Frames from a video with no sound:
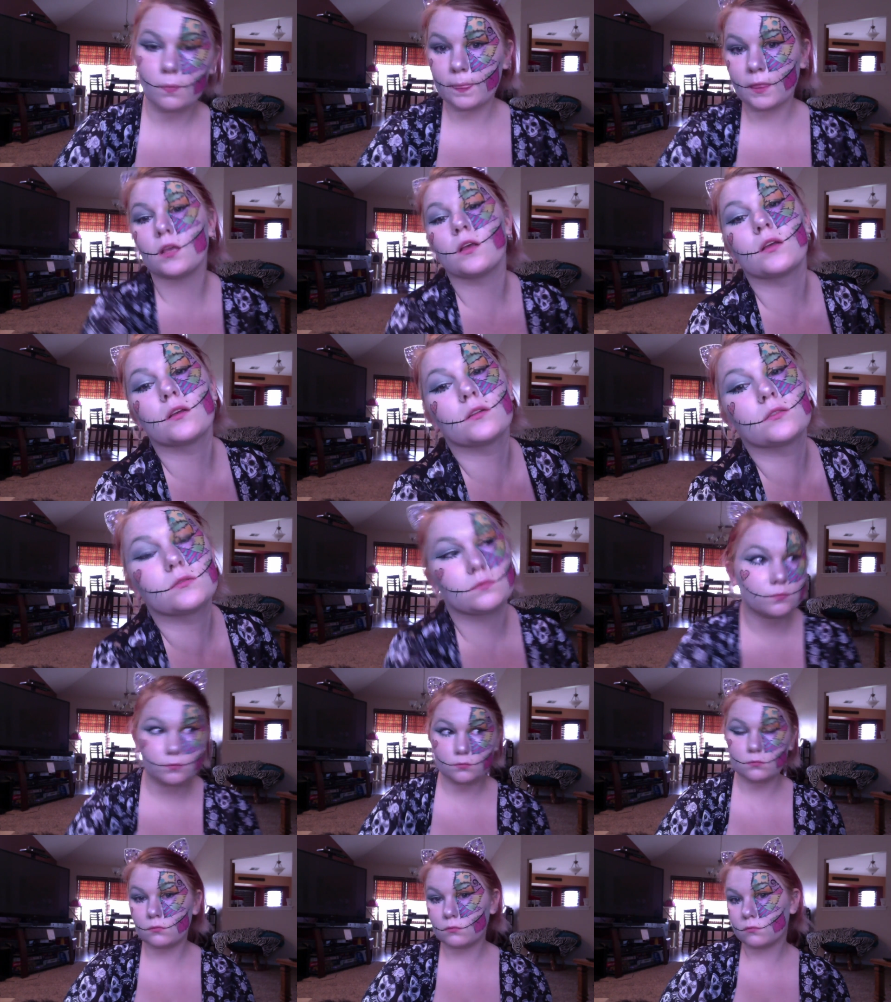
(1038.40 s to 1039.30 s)

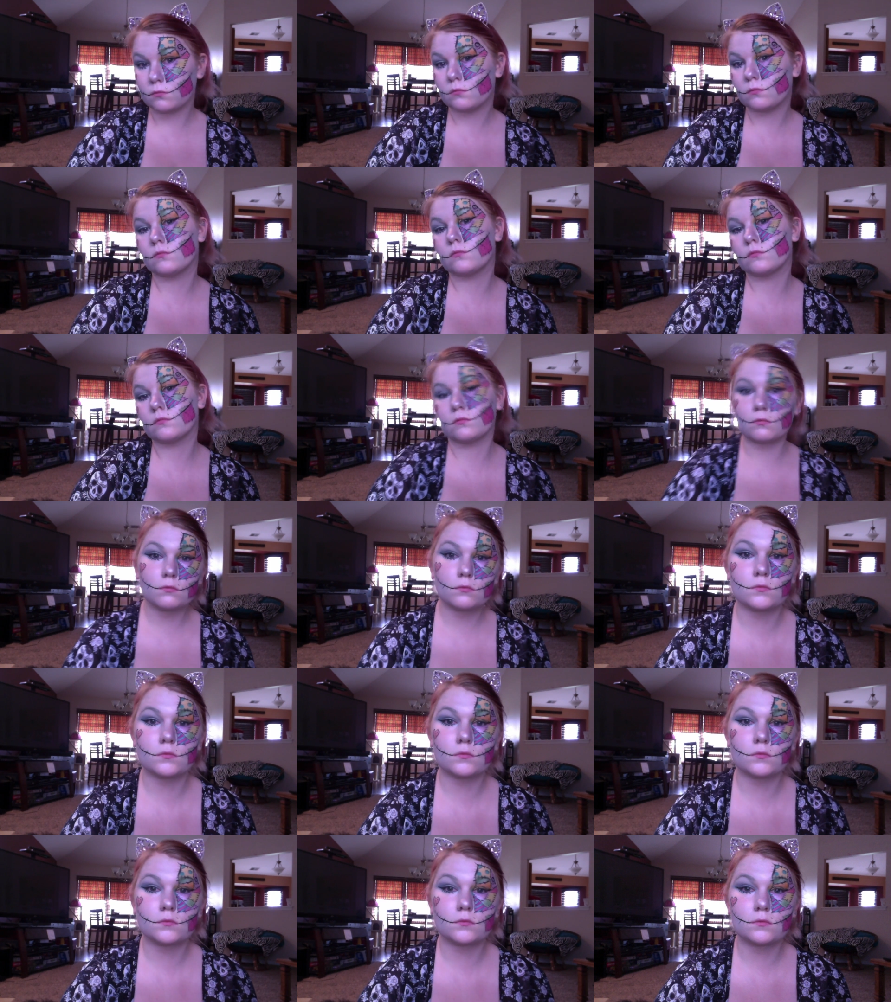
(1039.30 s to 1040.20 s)

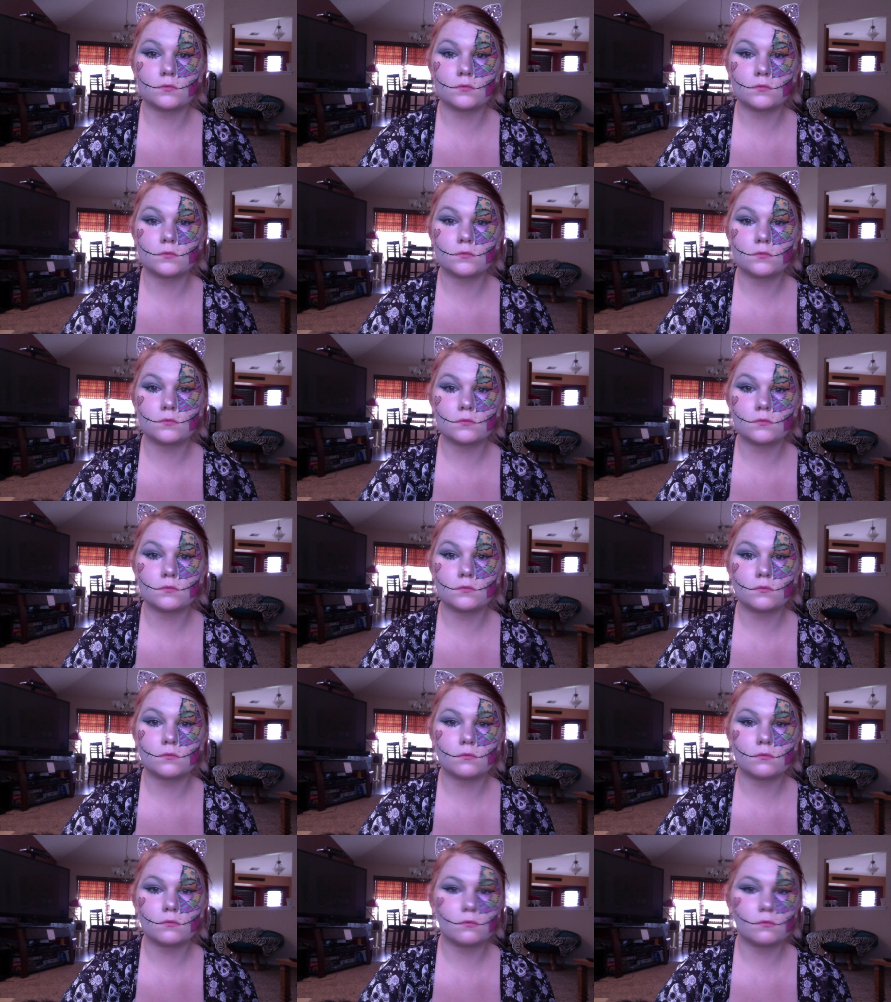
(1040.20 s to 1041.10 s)

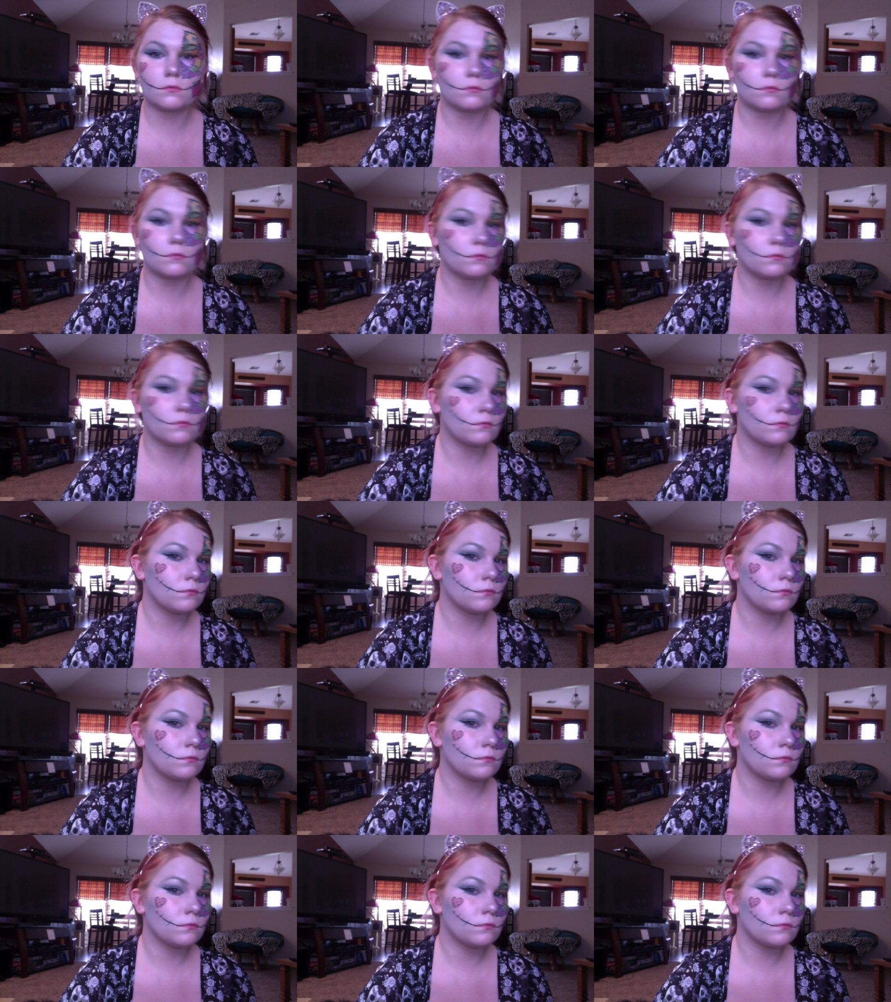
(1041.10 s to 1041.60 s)
(no one is talking)